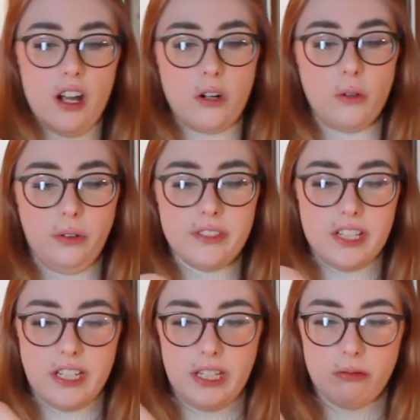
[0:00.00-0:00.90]
cold
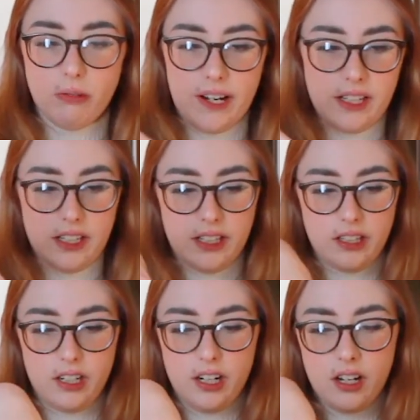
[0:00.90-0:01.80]
tea right
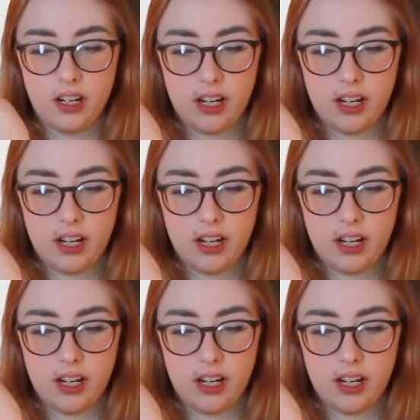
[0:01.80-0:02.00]
here.